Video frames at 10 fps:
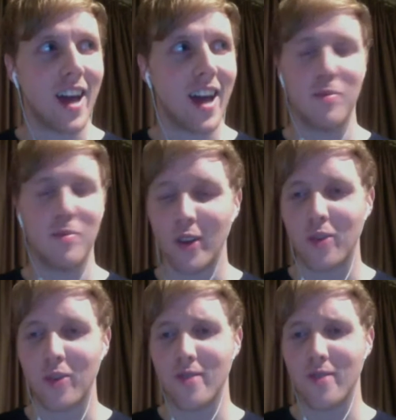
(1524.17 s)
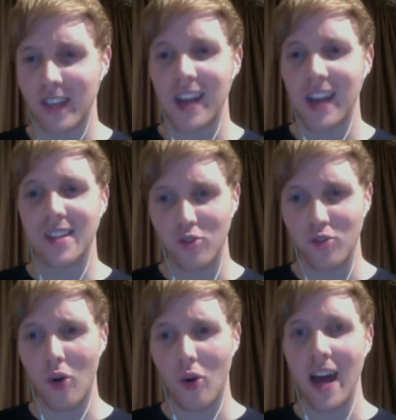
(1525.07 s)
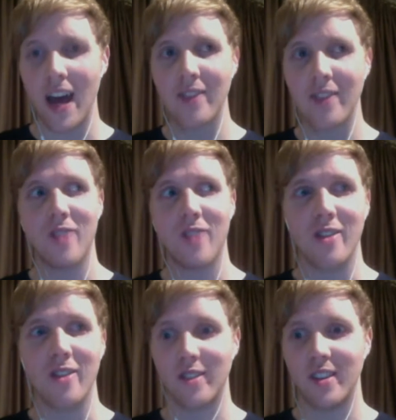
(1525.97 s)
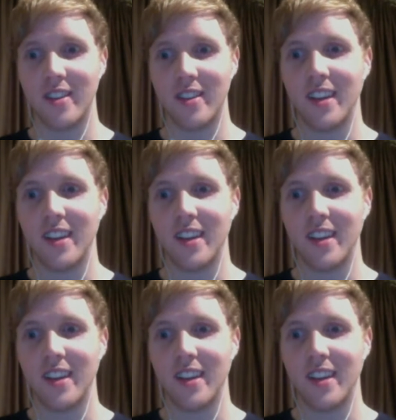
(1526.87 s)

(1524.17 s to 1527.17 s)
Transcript: at a point where everyone's getting some joy out of it rather than